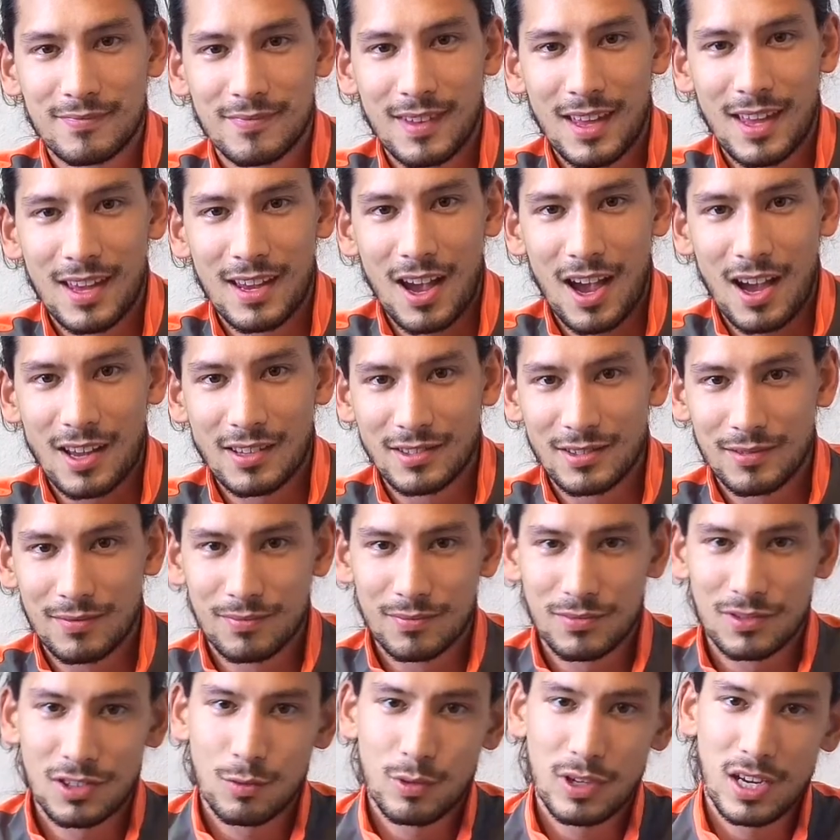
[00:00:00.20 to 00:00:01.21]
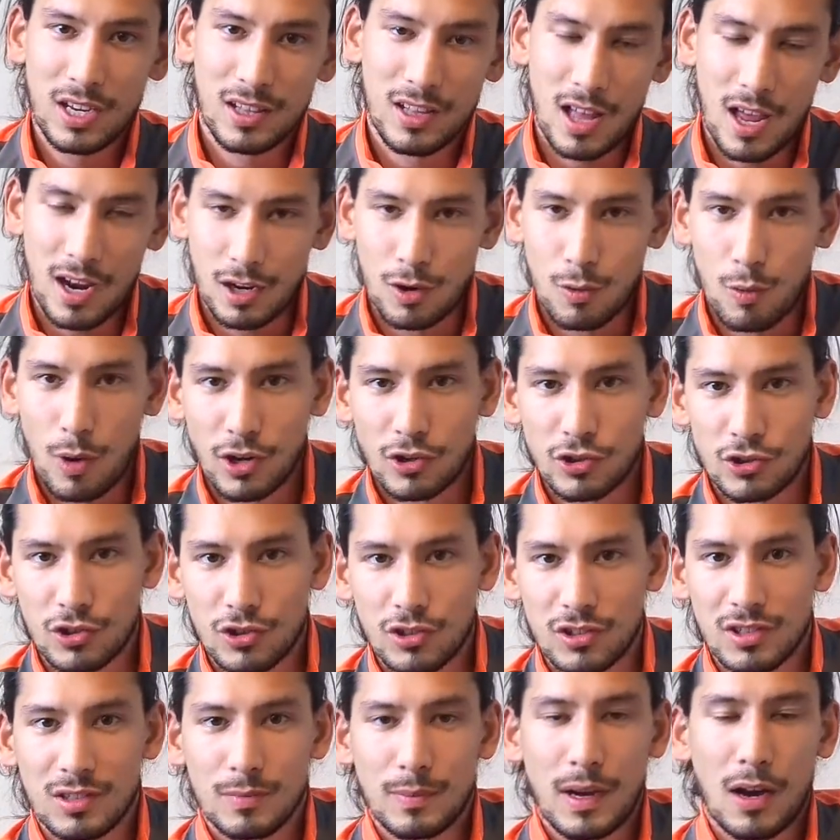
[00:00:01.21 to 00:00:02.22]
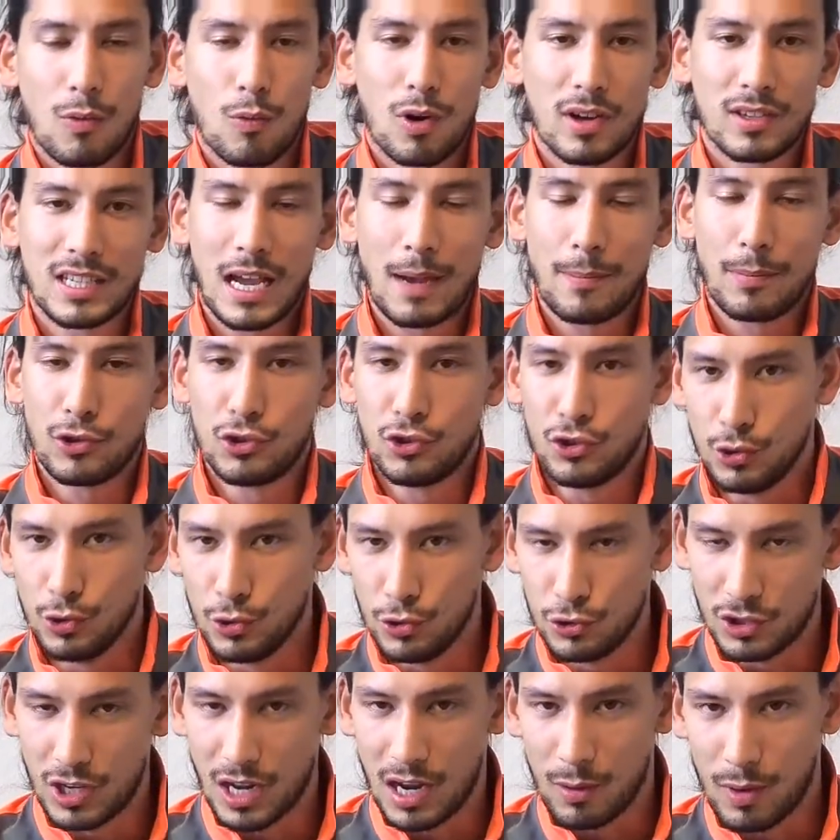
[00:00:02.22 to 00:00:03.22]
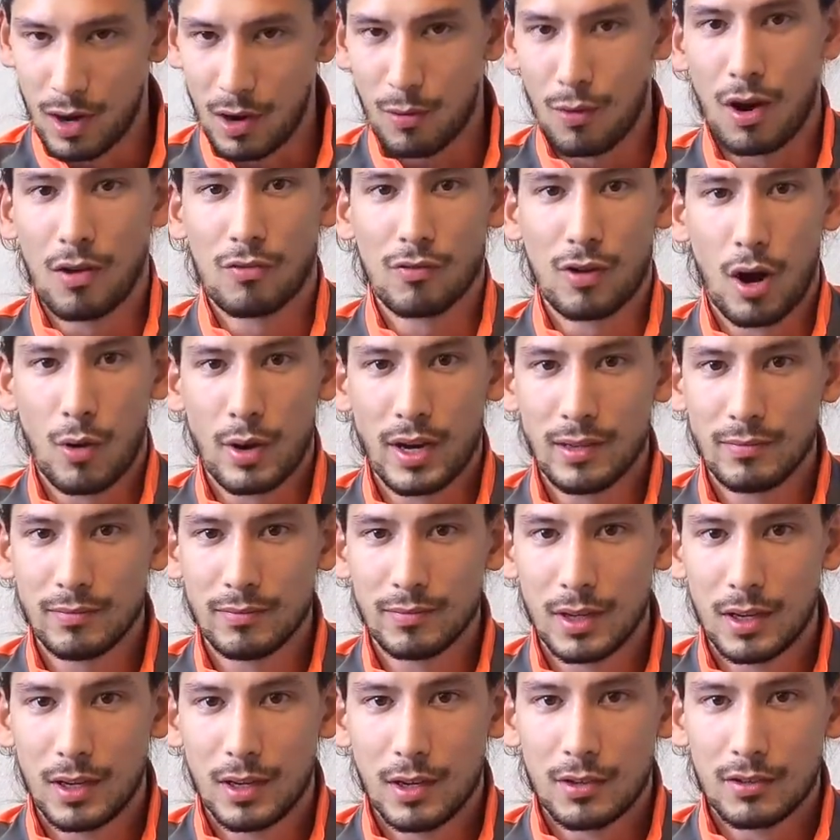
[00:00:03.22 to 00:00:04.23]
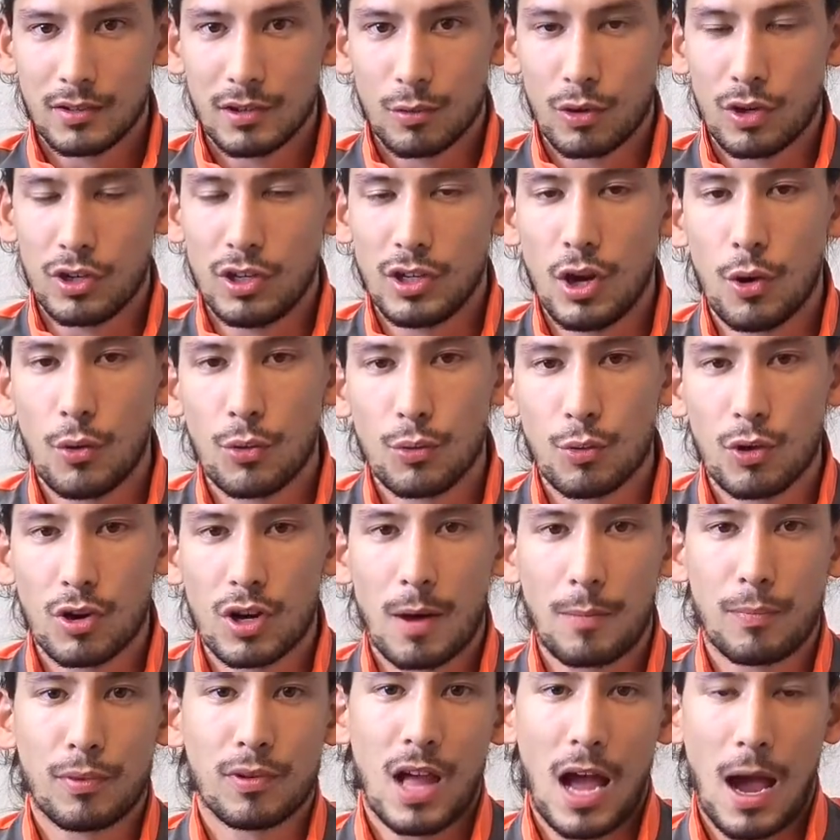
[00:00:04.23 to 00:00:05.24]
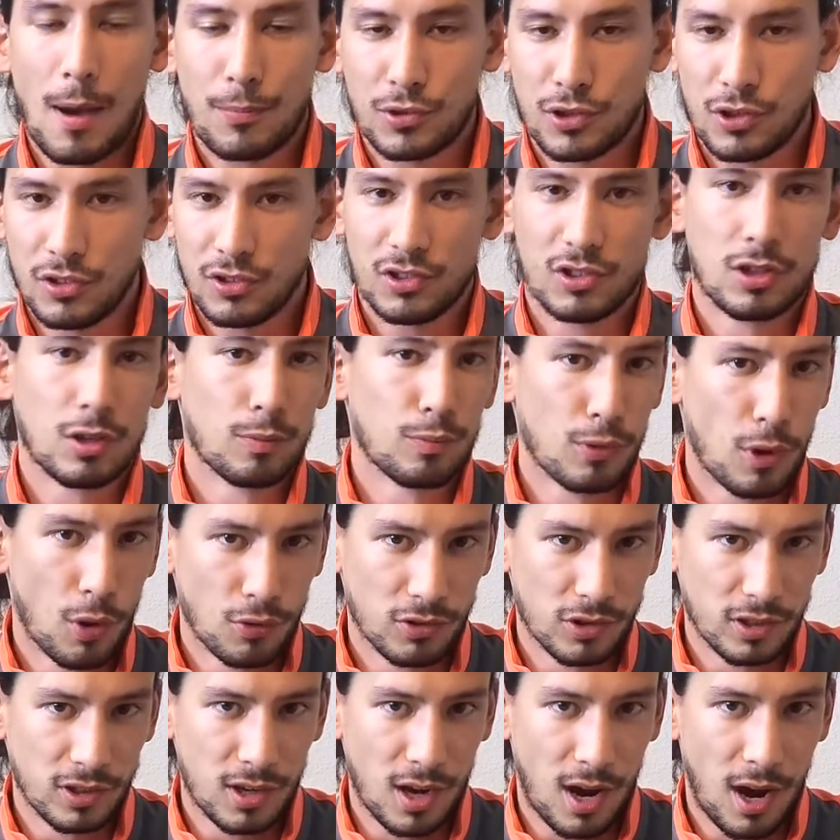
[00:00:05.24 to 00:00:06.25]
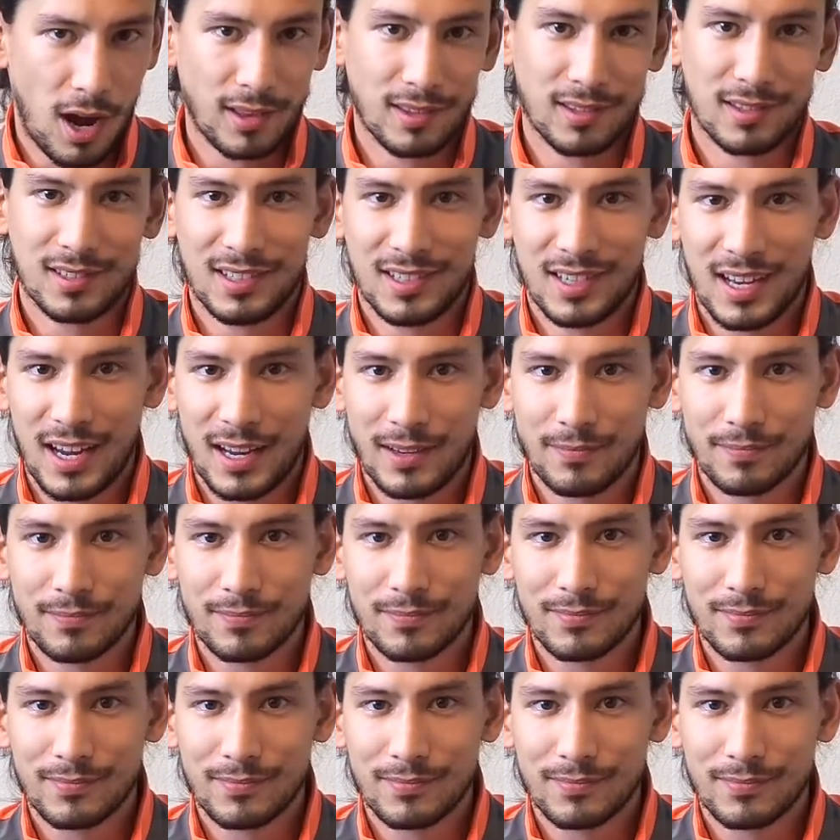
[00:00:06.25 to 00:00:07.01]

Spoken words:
Hey guys, so we get a lot of questions about what type of shoes should I wear while rowing. So we're going to go through a couple options and their pros and cons today.